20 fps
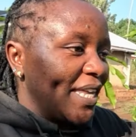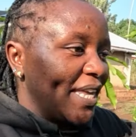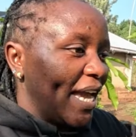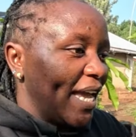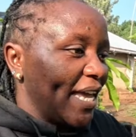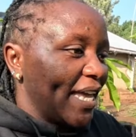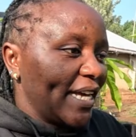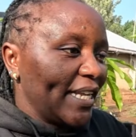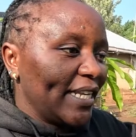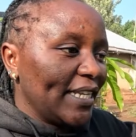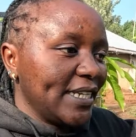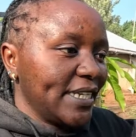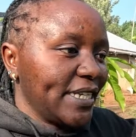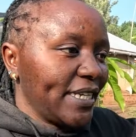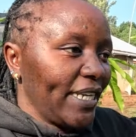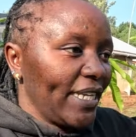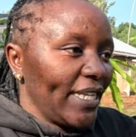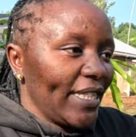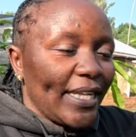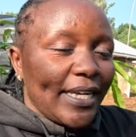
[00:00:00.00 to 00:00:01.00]
Yeah, I
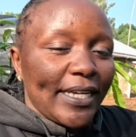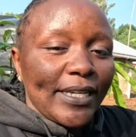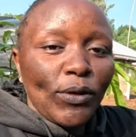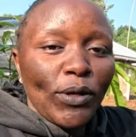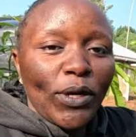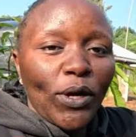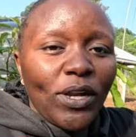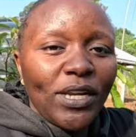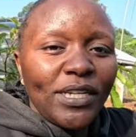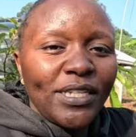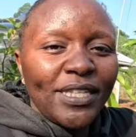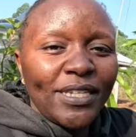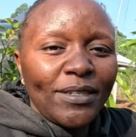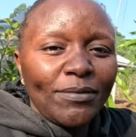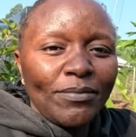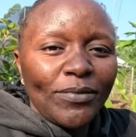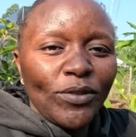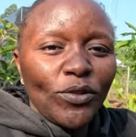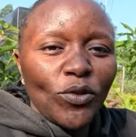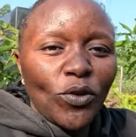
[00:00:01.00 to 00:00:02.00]
can clean the, you call
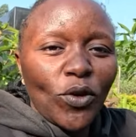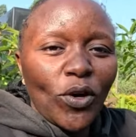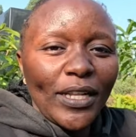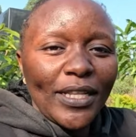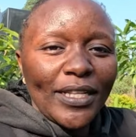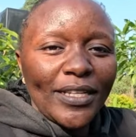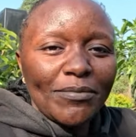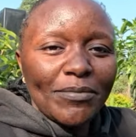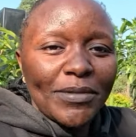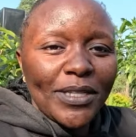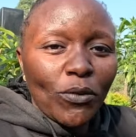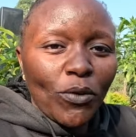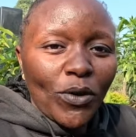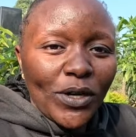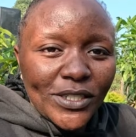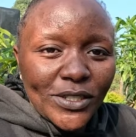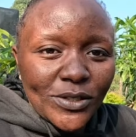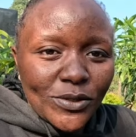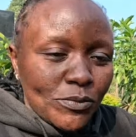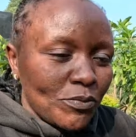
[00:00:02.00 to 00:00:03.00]
them the
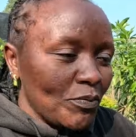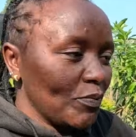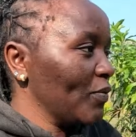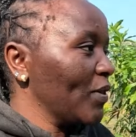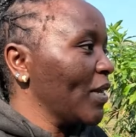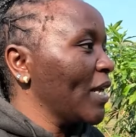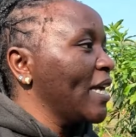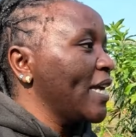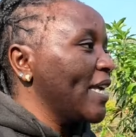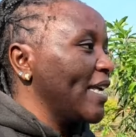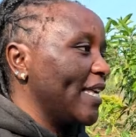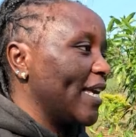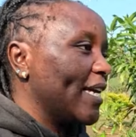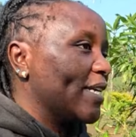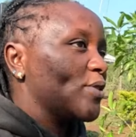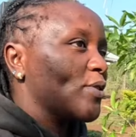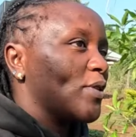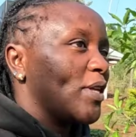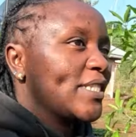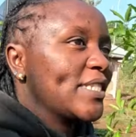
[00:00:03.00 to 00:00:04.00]
washroom.
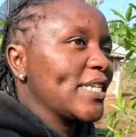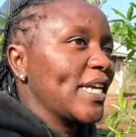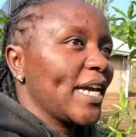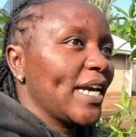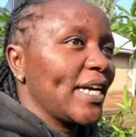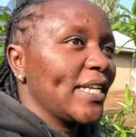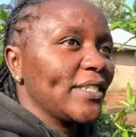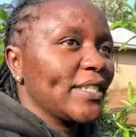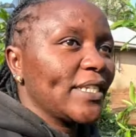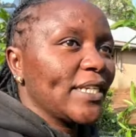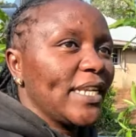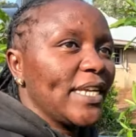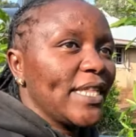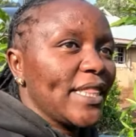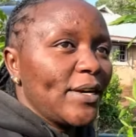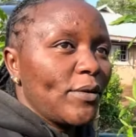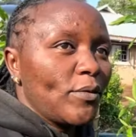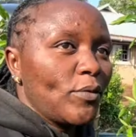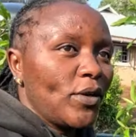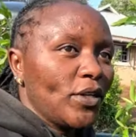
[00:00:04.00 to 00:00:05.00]
Yeah, so that I can clean the